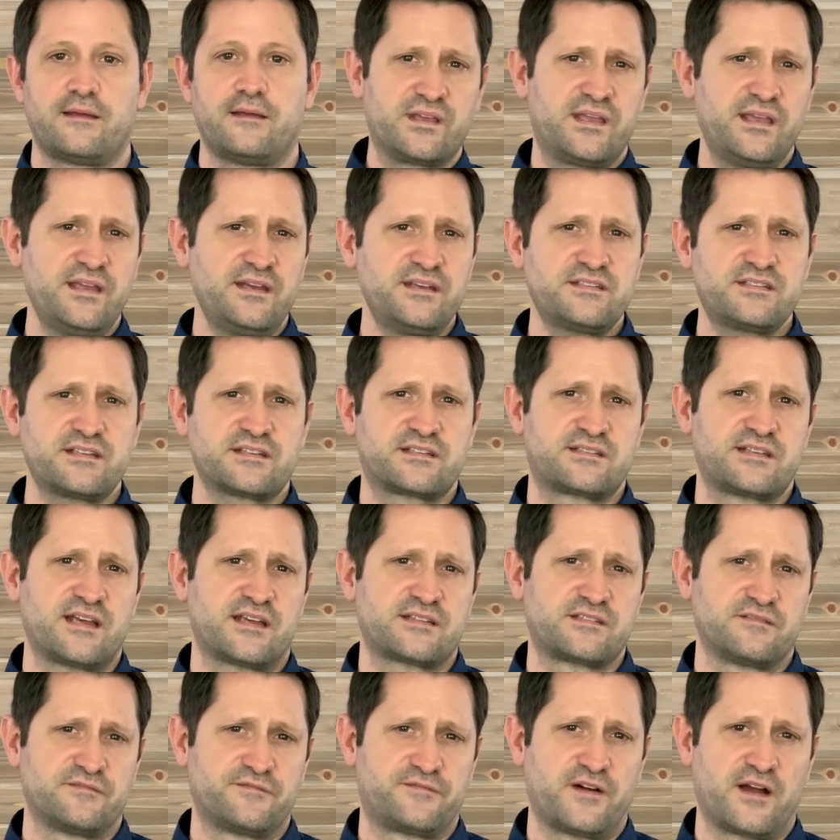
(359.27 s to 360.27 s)
Key to
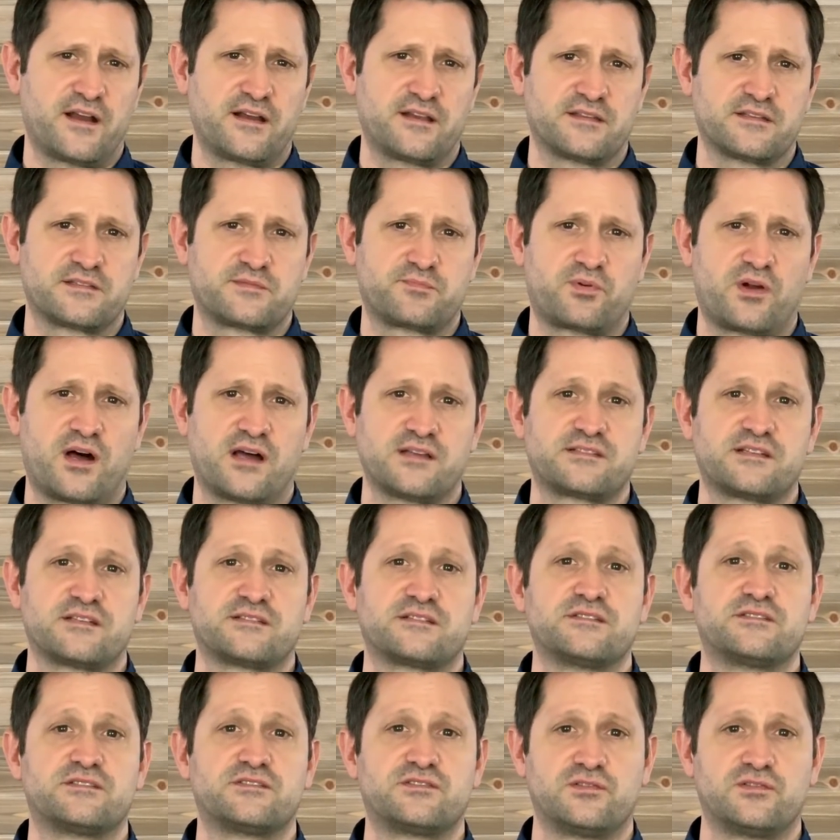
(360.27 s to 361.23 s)
success in fighting this process is